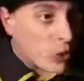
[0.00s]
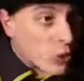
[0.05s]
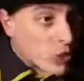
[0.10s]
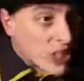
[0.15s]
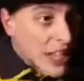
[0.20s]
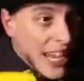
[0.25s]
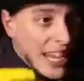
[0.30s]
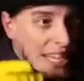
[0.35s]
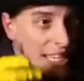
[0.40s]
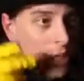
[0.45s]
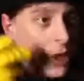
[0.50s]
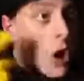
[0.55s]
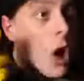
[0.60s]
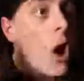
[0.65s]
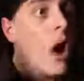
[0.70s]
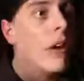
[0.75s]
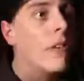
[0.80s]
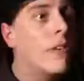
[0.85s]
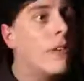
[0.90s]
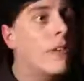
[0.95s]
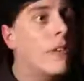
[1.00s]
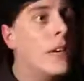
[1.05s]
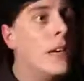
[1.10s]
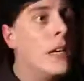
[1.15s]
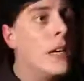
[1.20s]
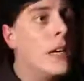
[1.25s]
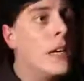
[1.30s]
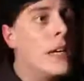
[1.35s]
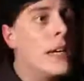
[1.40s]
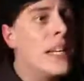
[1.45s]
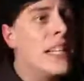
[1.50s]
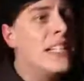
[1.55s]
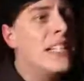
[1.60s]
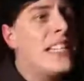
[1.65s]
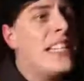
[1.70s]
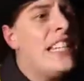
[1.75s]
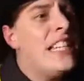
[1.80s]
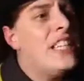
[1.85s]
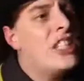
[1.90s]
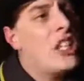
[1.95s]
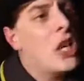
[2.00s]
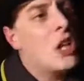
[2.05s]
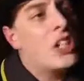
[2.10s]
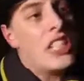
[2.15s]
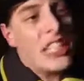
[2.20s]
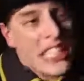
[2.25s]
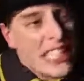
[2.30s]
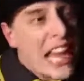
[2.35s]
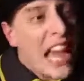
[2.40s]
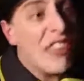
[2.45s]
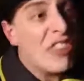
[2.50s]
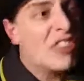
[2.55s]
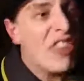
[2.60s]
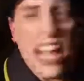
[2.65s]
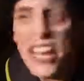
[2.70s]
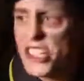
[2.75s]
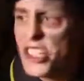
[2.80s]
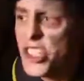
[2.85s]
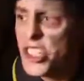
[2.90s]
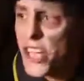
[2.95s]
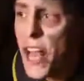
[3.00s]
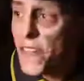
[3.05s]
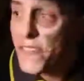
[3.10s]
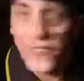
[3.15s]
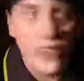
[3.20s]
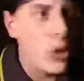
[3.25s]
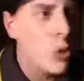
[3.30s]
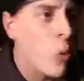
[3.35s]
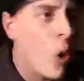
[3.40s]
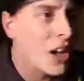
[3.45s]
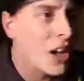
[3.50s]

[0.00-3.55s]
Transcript: if you take it off, it's easier to get that stuff you